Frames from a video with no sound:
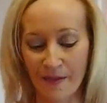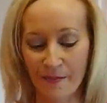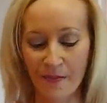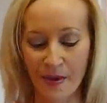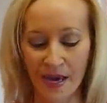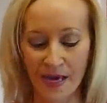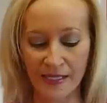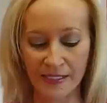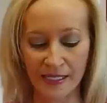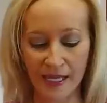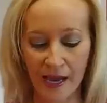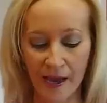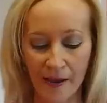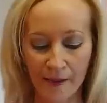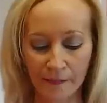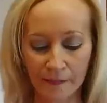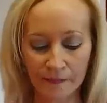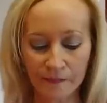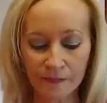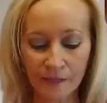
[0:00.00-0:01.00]
But
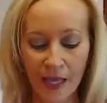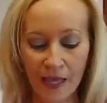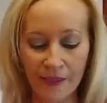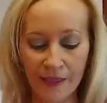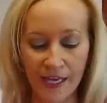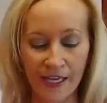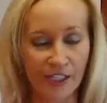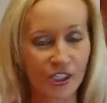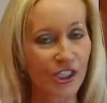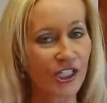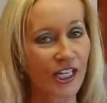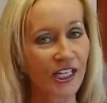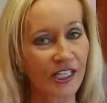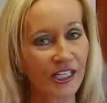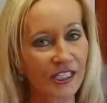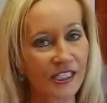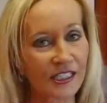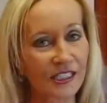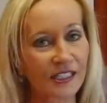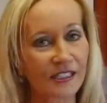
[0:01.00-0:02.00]
um, that
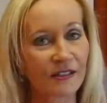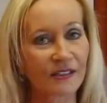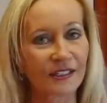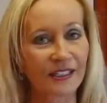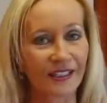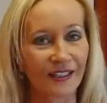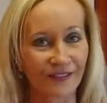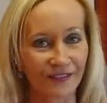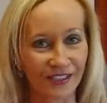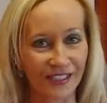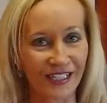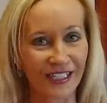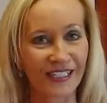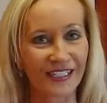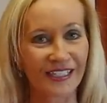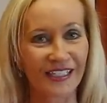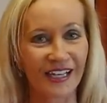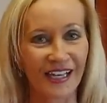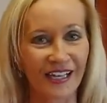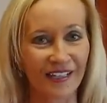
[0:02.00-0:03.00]
cheese gives
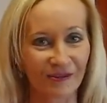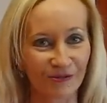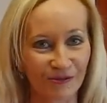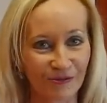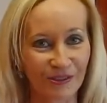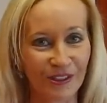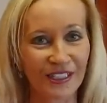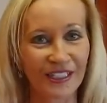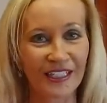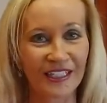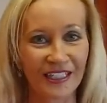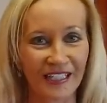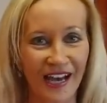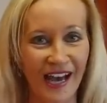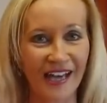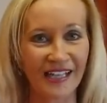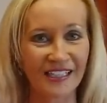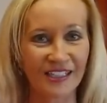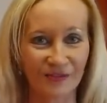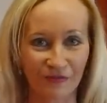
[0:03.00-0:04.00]
it a really
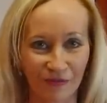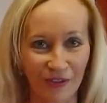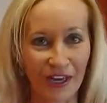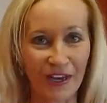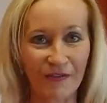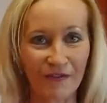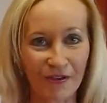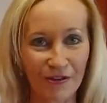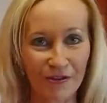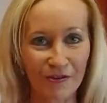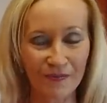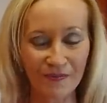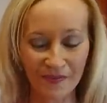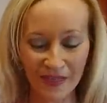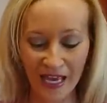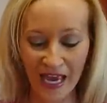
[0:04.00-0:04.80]
nice flavor.